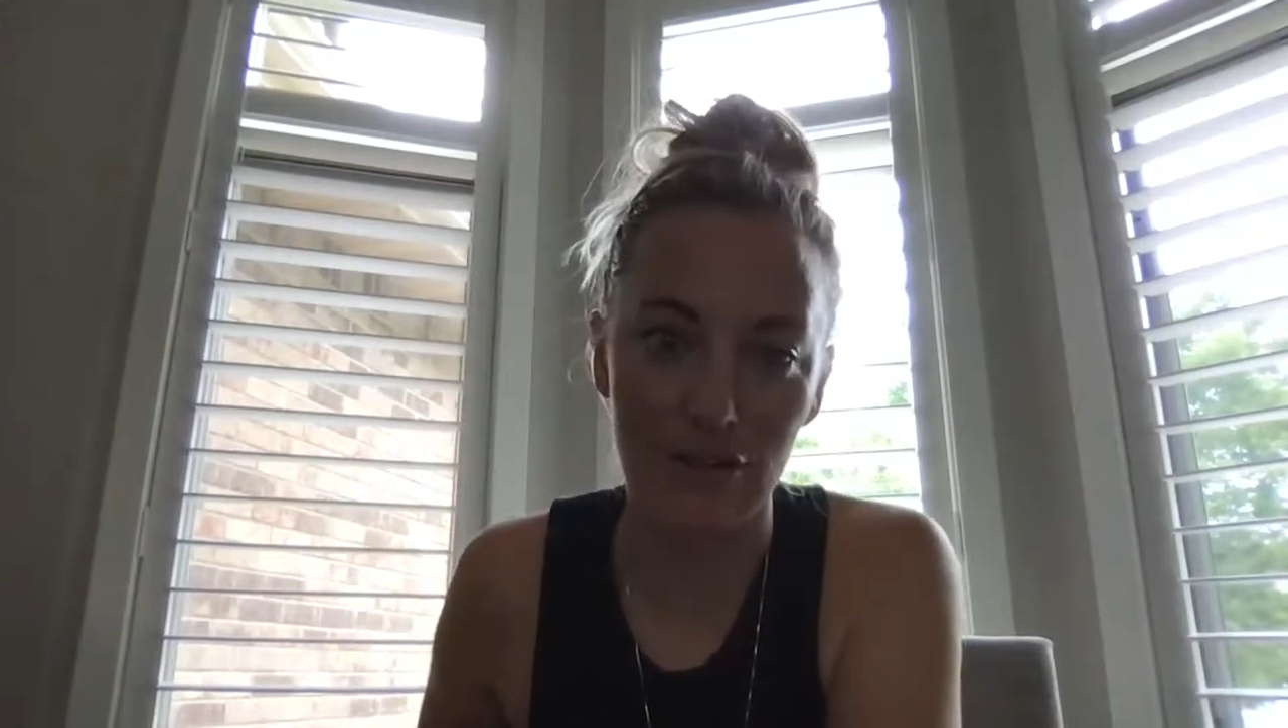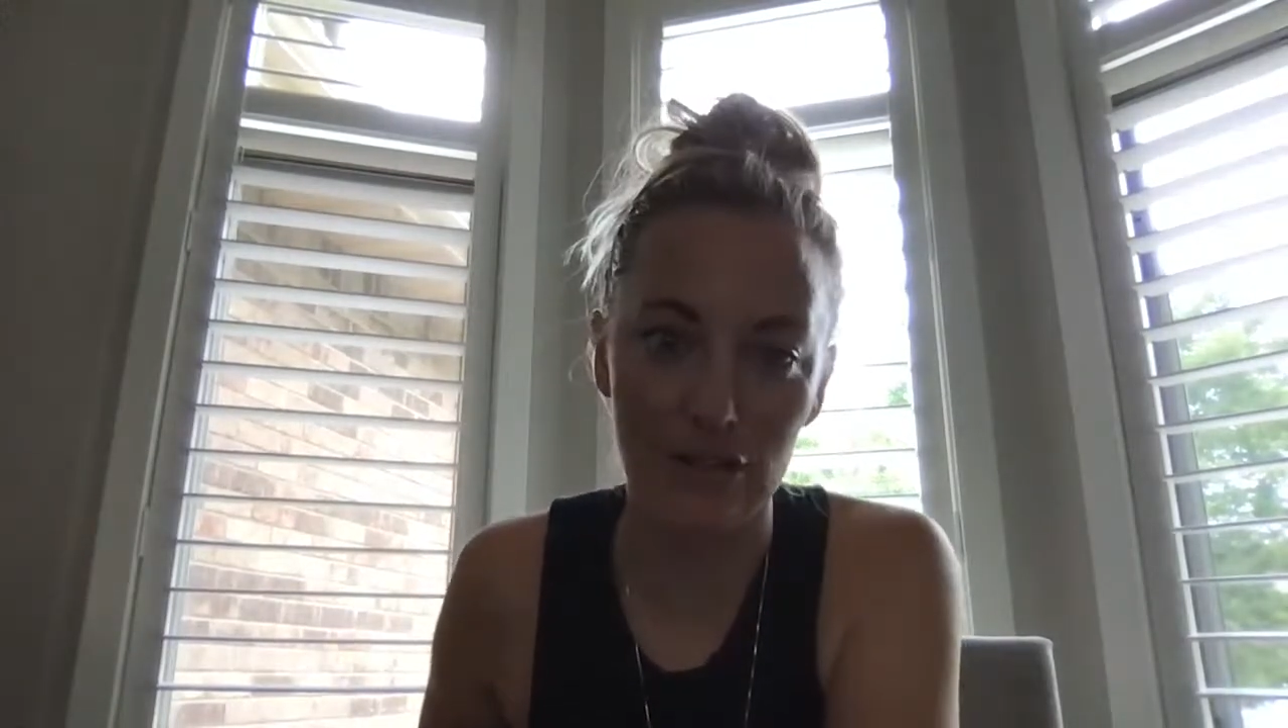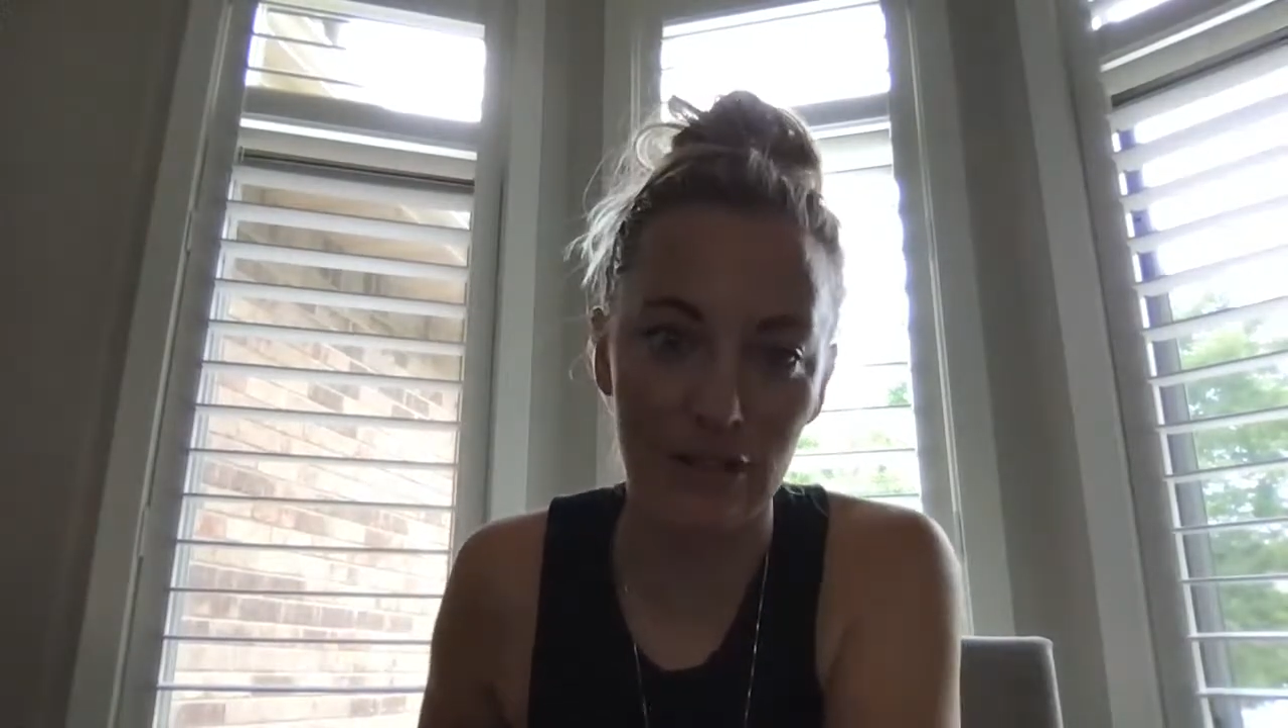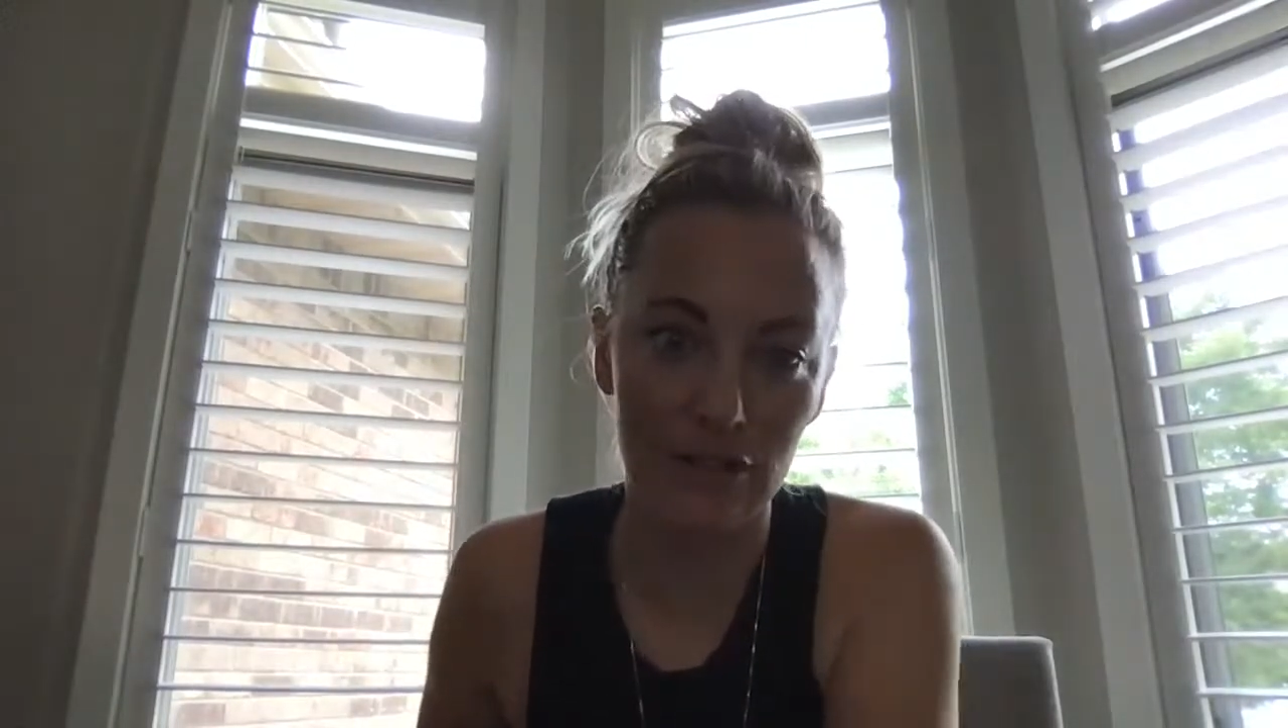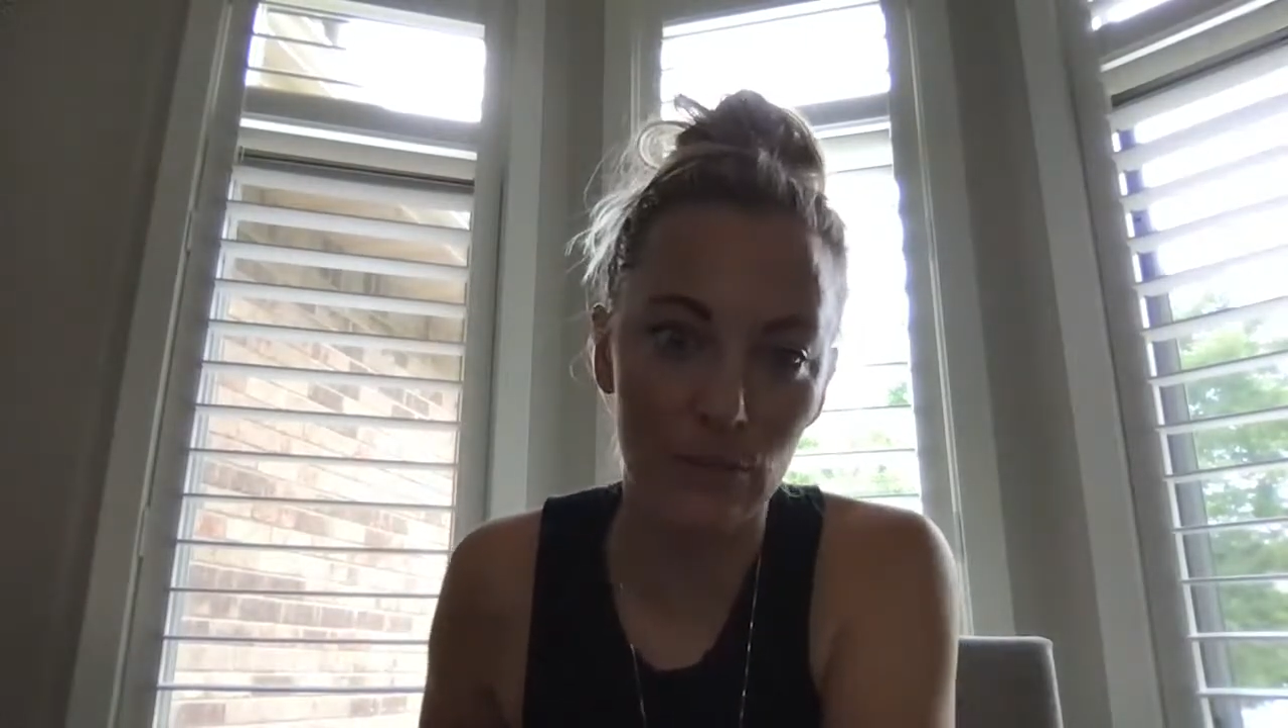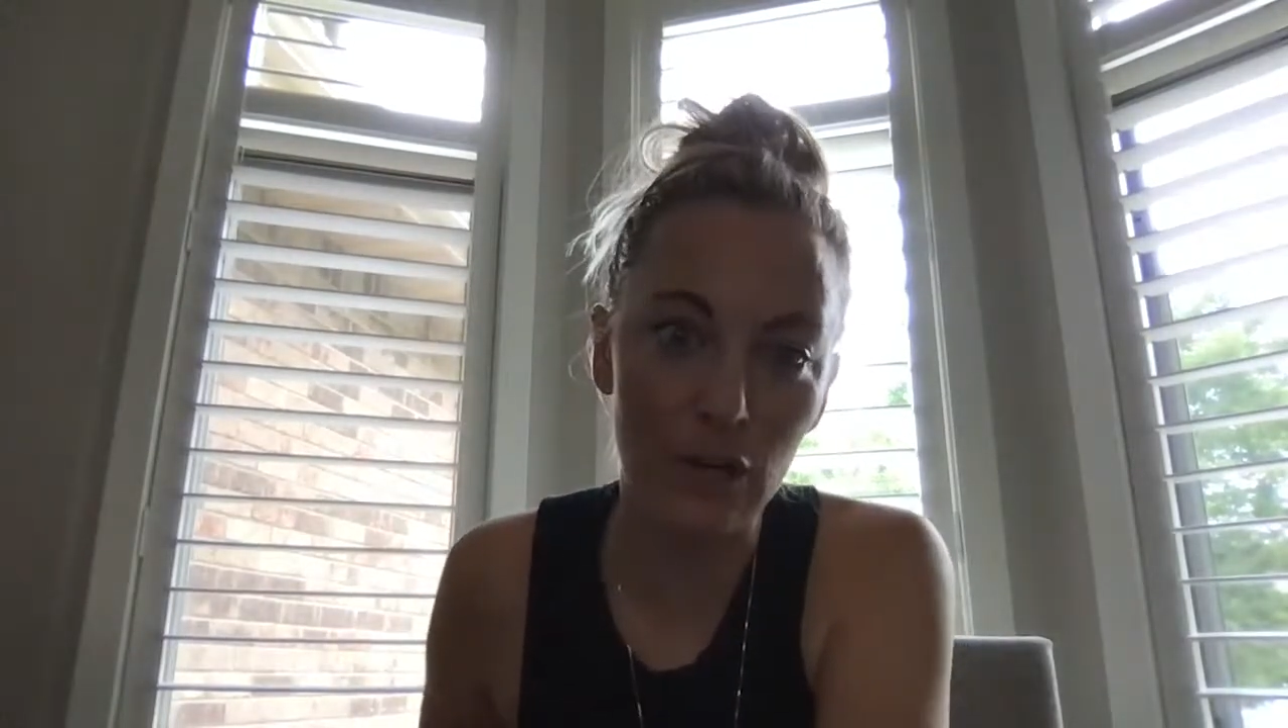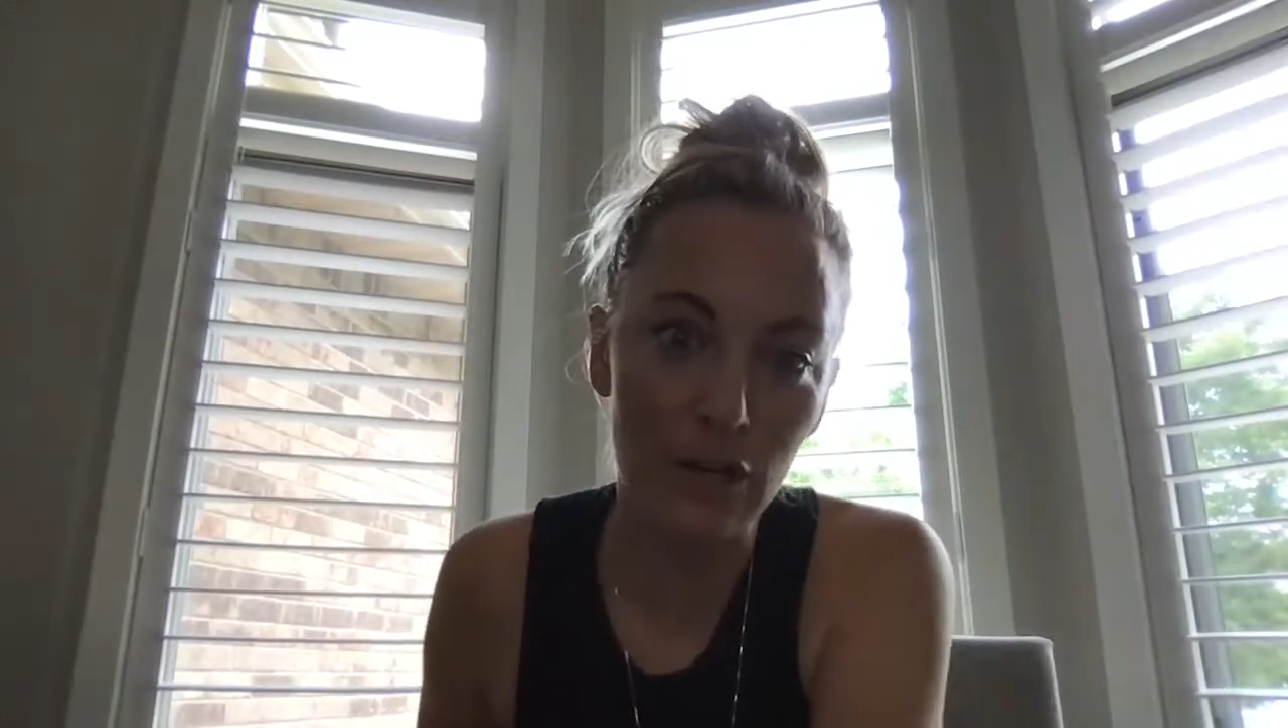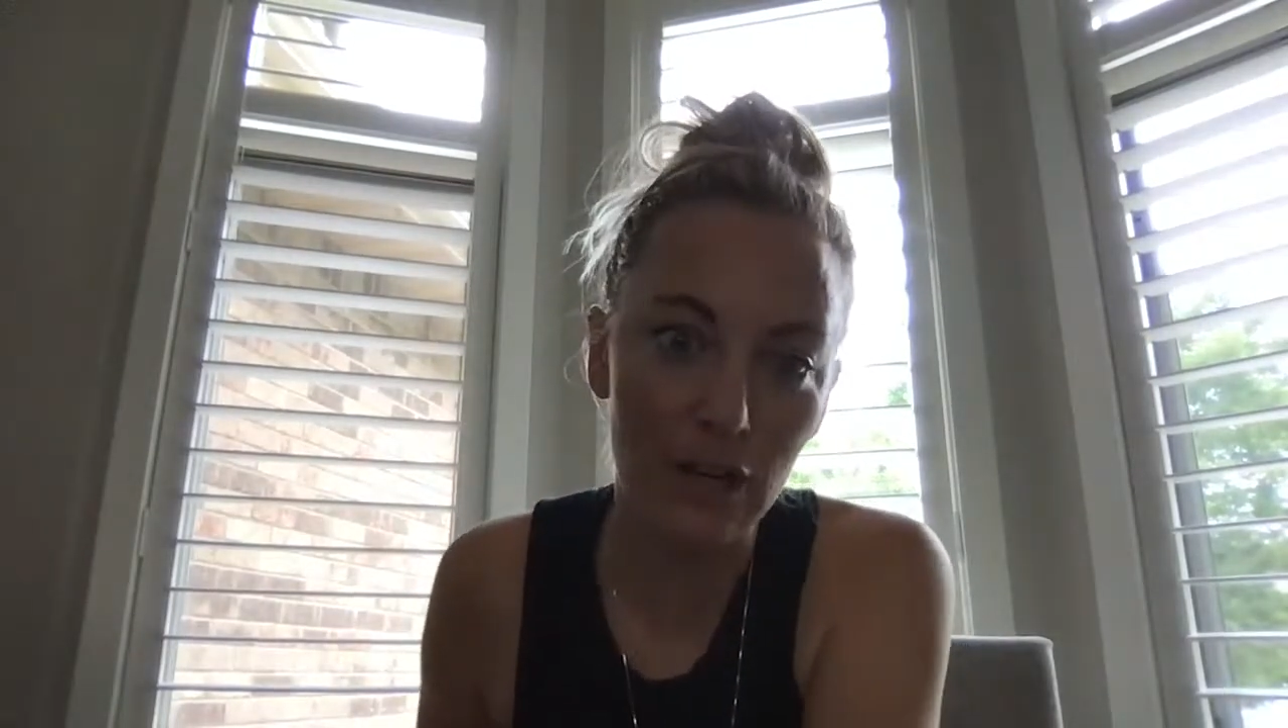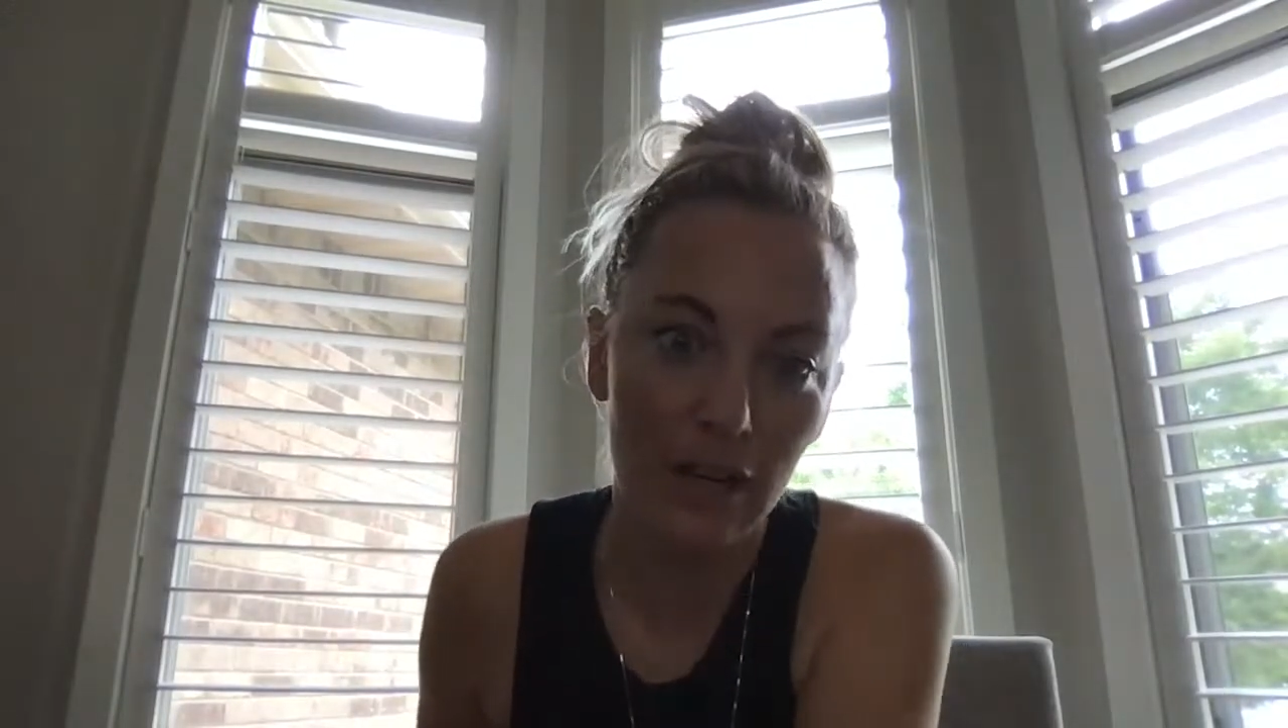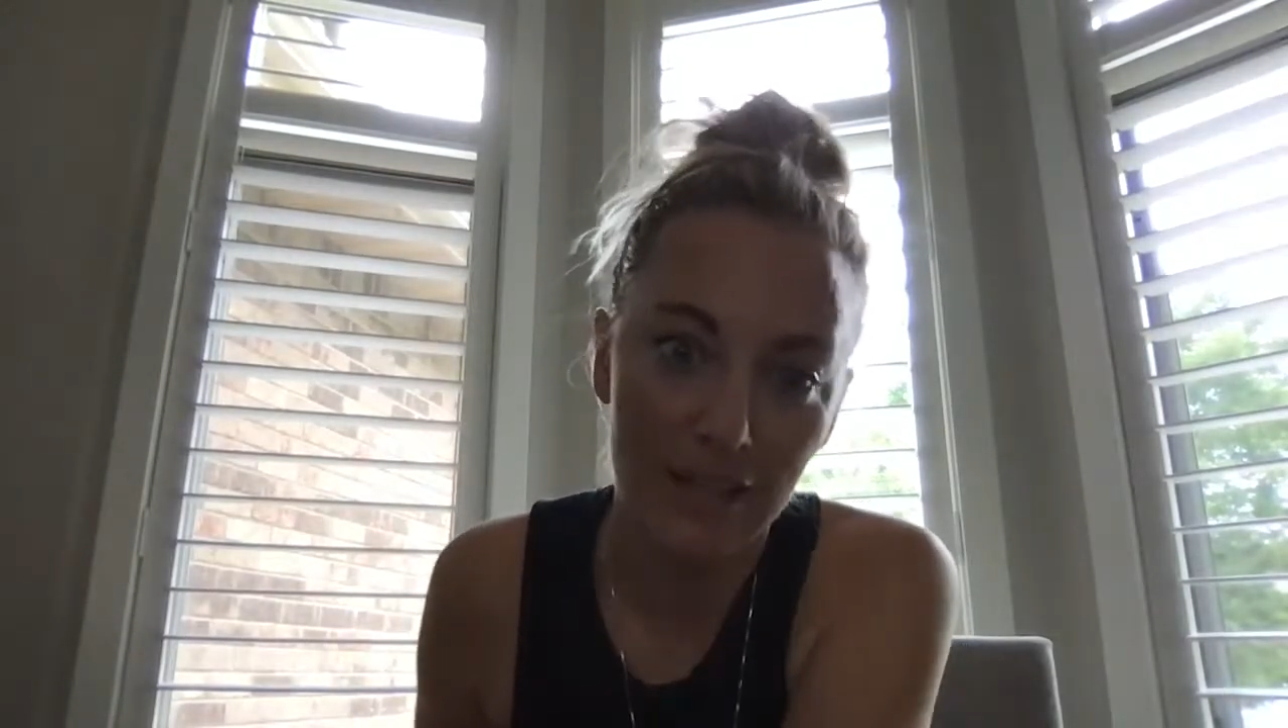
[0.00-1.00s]
drugs
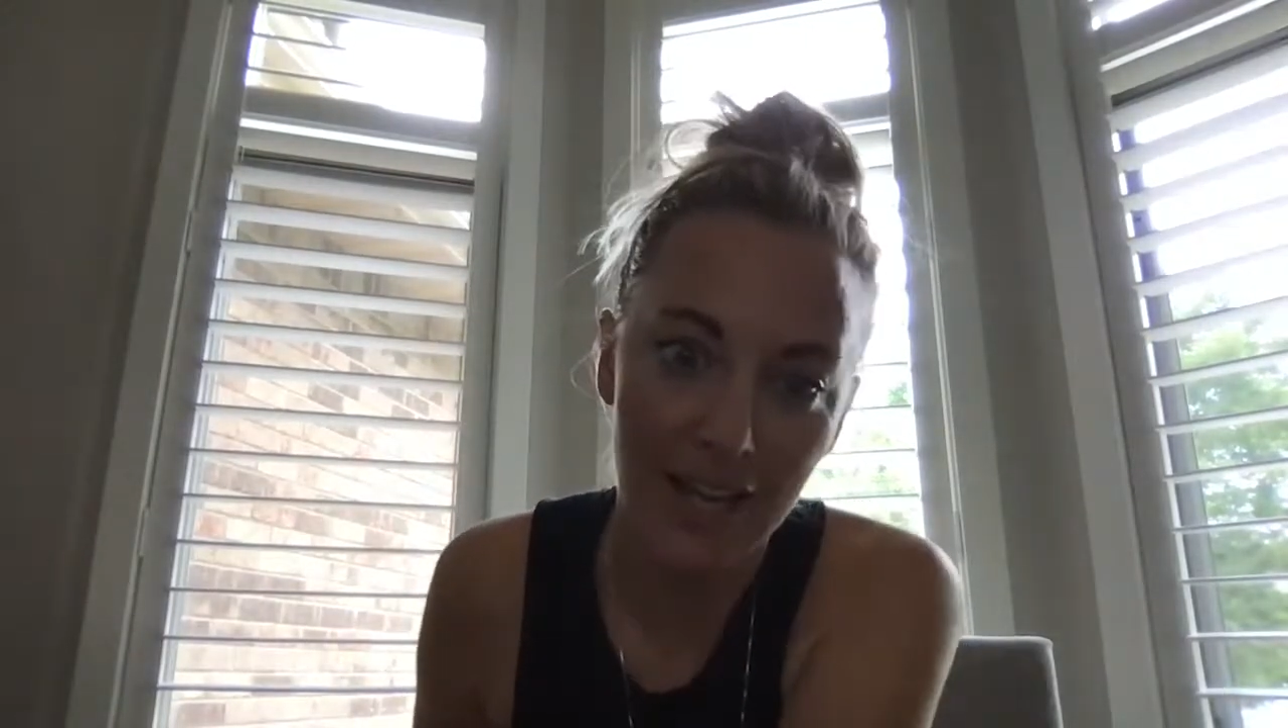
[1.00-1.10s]
work